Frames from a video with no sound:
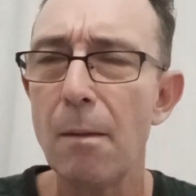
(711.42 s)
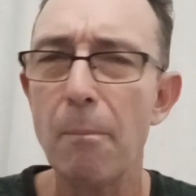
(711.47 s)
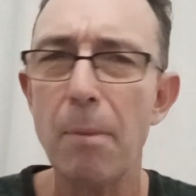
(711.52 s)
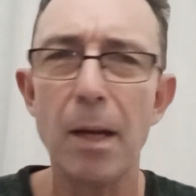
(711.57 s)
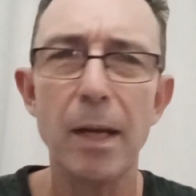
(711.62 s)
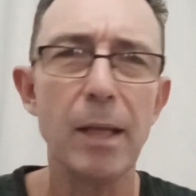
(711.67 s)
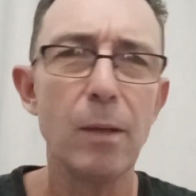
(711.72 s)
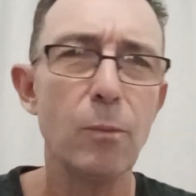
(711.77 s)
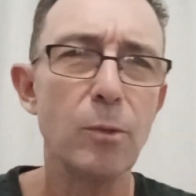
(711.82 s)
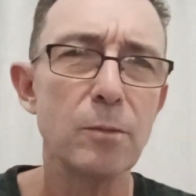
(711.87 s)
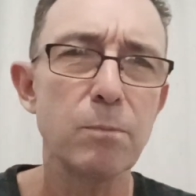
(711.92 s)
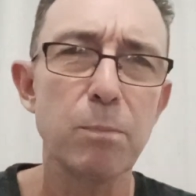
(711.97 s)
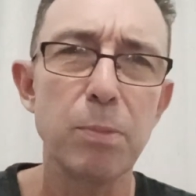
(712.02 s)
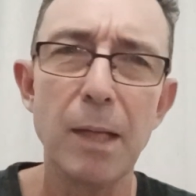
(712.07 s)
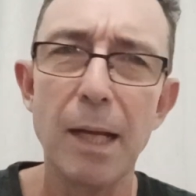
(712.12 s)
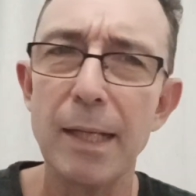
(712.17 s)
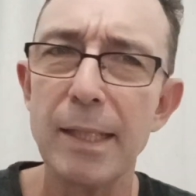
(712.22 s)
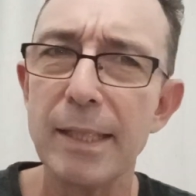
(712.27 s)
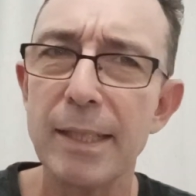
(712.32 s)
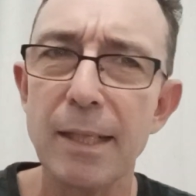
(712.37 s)
But it was
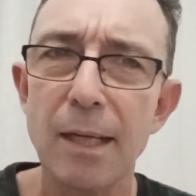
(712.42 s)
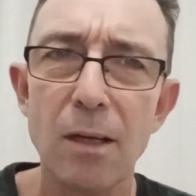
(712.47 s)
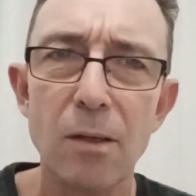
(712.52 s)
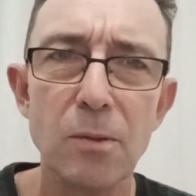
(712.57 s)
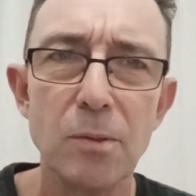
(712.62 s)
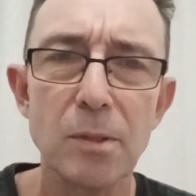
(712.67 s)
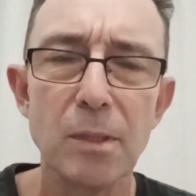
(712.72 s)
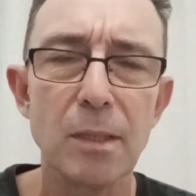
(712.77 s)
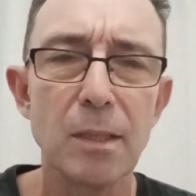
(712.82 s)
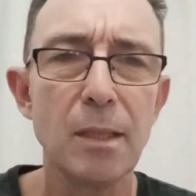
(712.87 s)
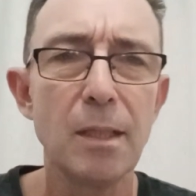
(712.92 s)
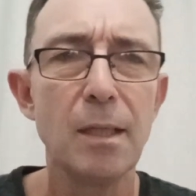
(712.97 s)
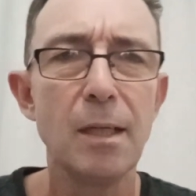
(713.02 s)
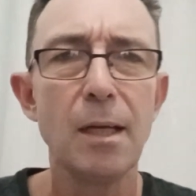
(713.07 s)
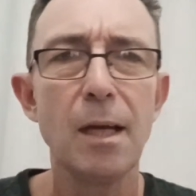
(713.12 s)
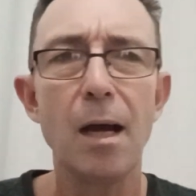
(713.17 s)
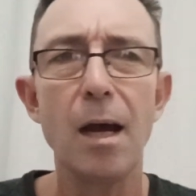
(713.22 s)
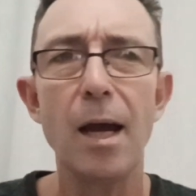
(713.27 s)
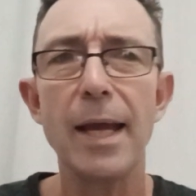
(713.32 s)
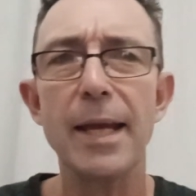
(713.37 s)
bloody cold.
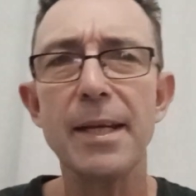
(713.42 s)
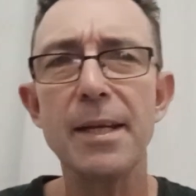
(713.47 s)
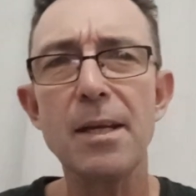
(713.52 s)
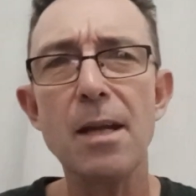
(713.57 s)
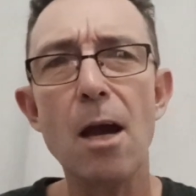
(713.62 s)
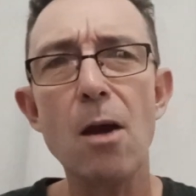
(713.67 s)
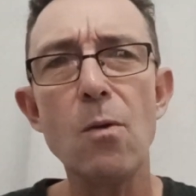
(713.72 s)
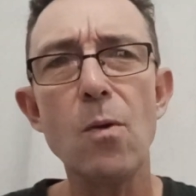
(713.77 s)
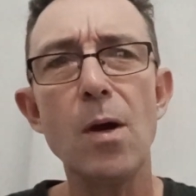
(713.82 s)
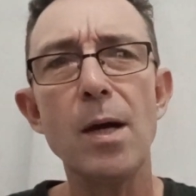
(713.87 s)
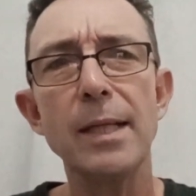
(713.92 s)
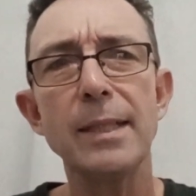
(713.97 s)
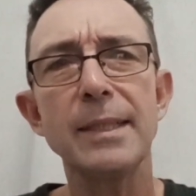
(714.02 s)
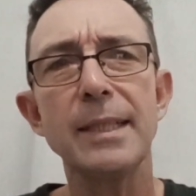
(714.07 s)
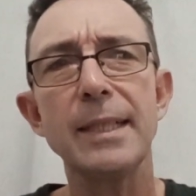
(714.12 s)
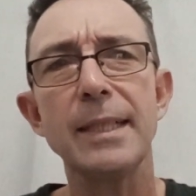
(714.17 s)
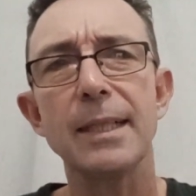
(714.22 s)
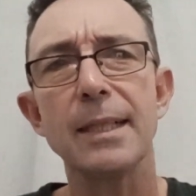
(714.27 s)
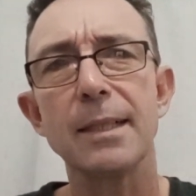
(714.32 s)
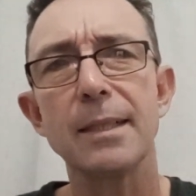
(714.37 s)
I had no
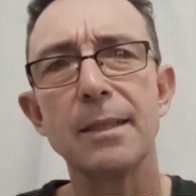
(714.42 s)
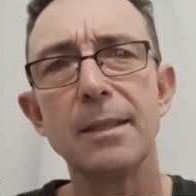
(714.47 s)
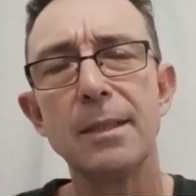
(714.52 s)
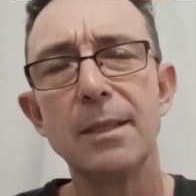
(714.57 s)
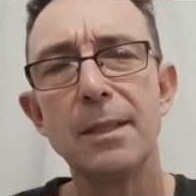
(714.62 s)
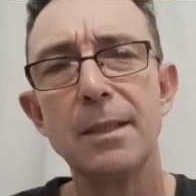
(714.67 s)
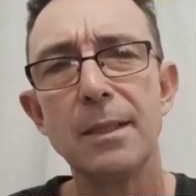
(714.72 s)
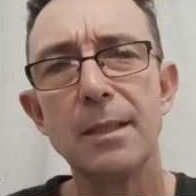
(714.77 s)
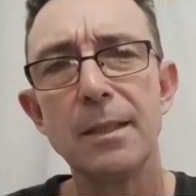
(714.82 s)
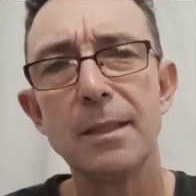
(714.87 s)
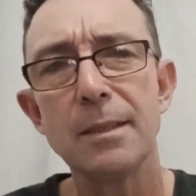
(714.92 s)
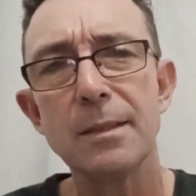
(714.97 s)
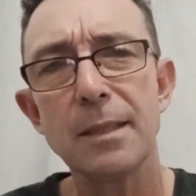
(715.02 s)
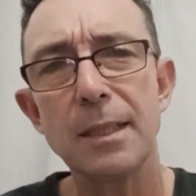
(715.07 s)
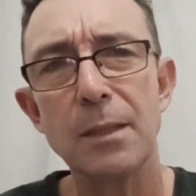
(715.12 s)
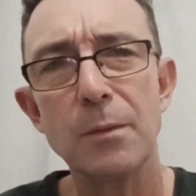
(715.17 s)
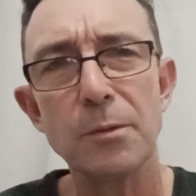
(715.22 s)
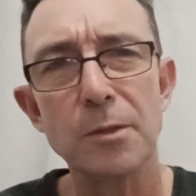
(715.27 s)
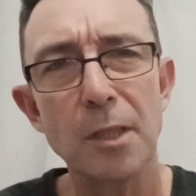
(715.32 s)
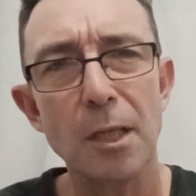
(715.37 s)
idea
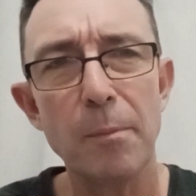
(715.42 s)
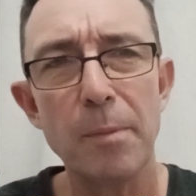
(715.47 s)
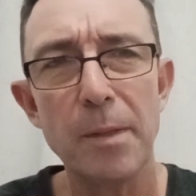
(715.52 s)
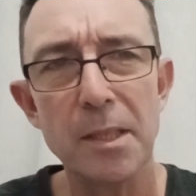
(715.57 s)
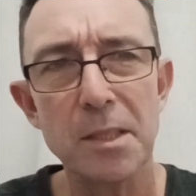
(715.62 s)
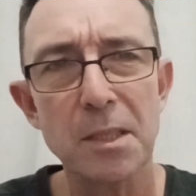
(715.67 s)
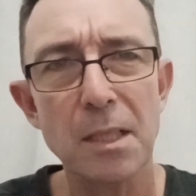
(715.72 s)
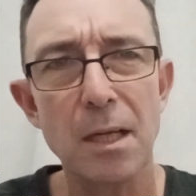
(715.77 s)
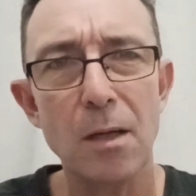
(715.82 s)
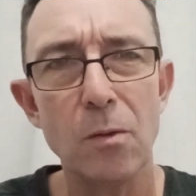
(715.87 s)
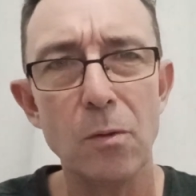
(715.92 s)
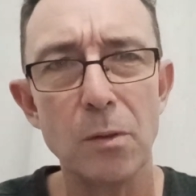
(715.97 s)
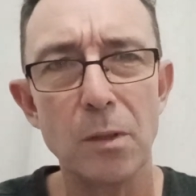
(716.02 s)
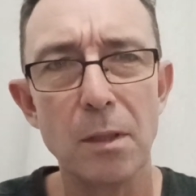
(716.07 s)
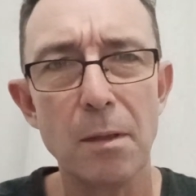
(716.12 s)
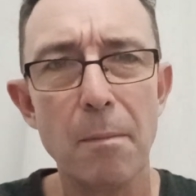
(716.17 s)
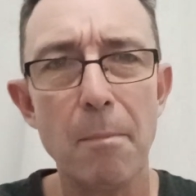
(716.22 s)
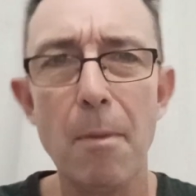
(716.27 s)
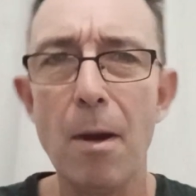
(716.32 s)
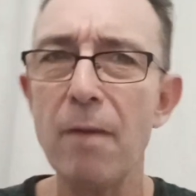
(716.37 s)
that it was going to be as cold.
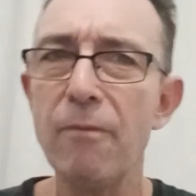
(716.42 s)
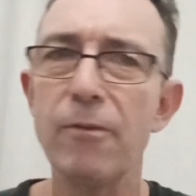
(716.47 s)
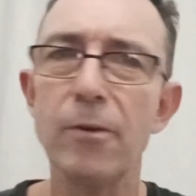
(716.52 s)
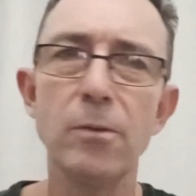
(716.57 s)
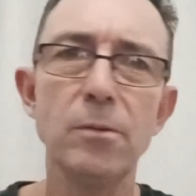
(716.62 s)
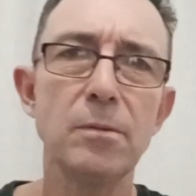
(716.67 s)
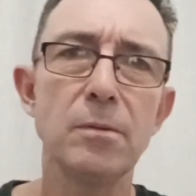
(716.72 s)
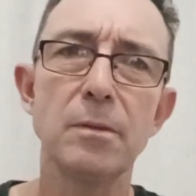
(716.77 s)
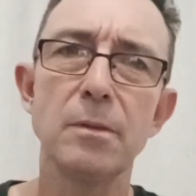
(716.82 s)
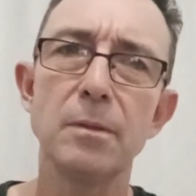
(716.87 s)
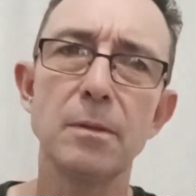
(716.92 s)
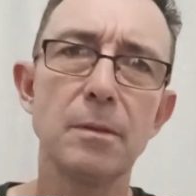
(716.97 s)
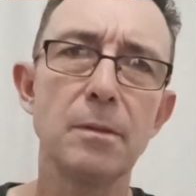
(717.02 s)
My fault.